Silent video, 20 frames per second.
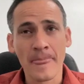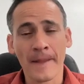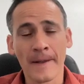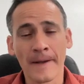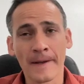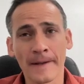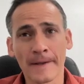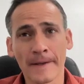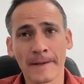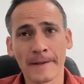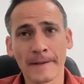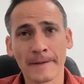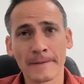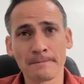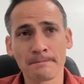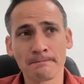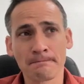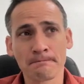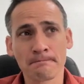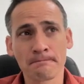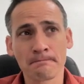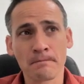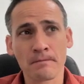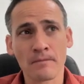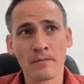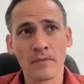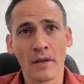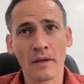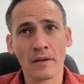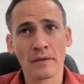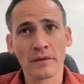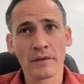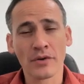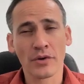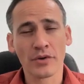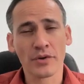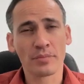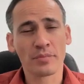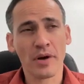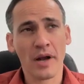Um,
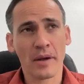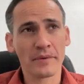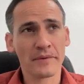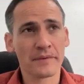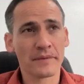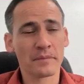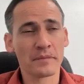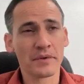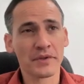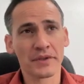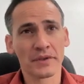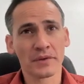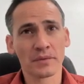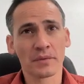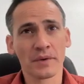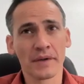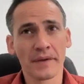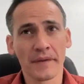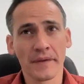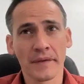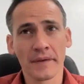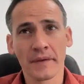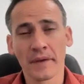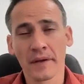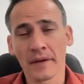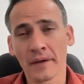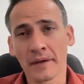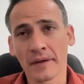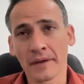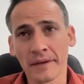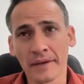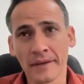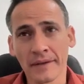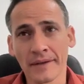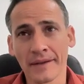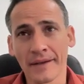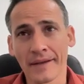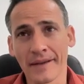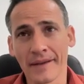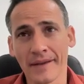you're probably familiar with
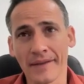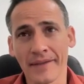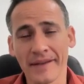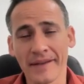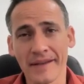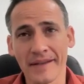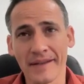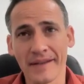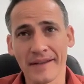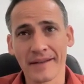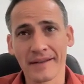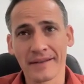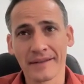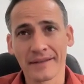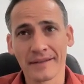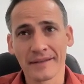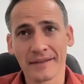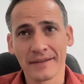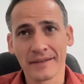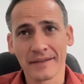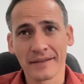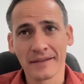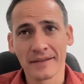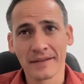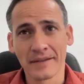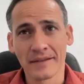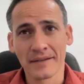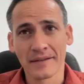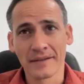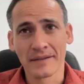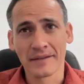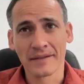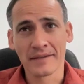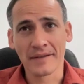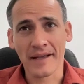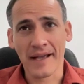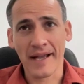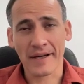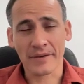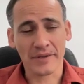the
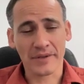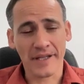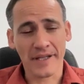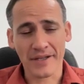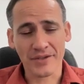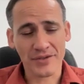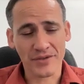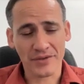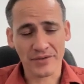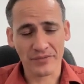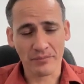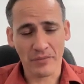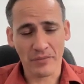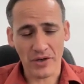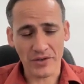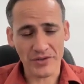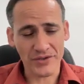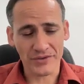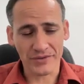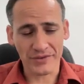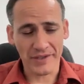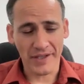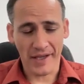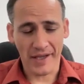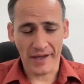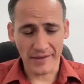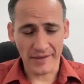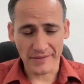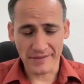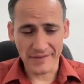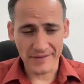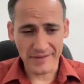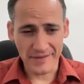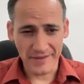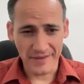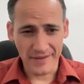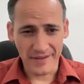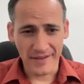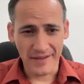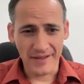aggregation of marginal
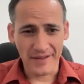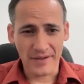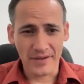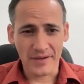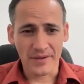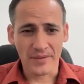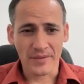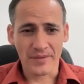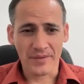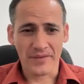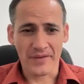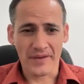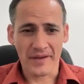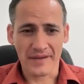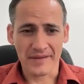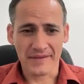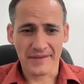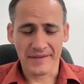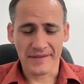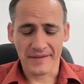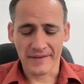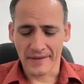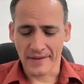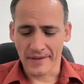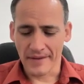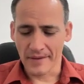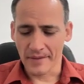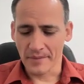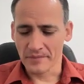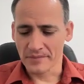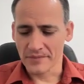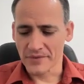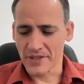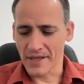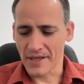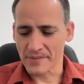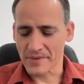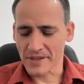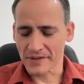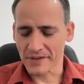gains that
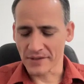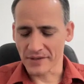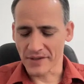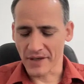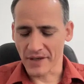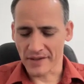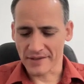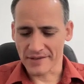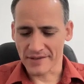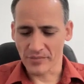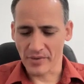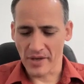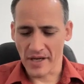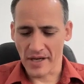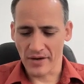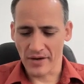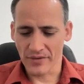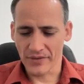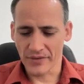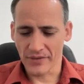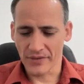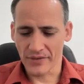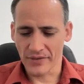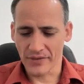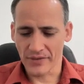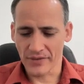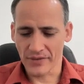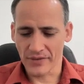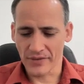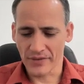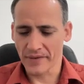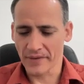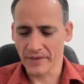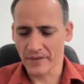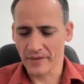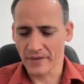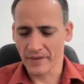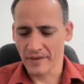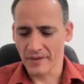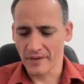James Clear talks about
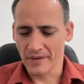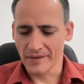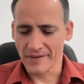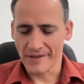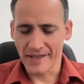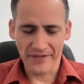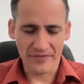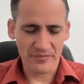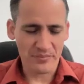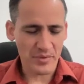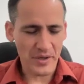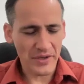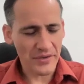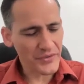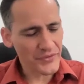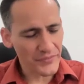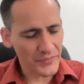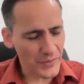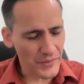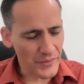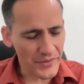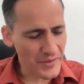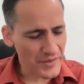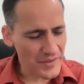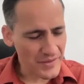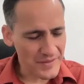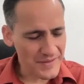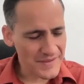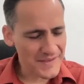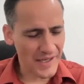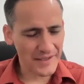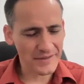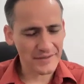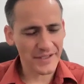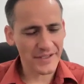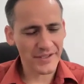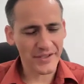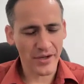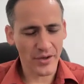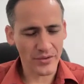with Dave Brailsford, the
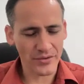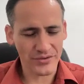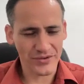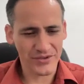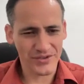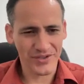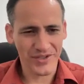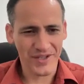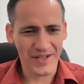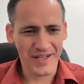cycling coach,